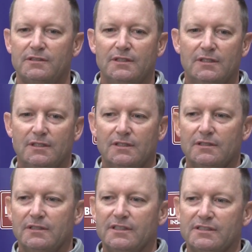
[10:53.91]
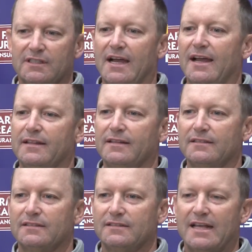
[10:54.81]
Mm-hmm. He's a guy
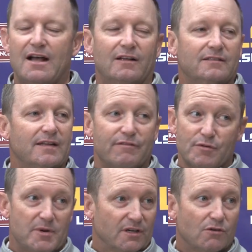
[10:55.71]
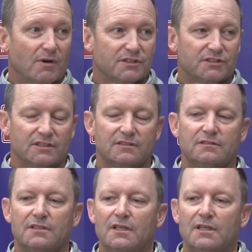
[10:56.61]
that the talent never been a question.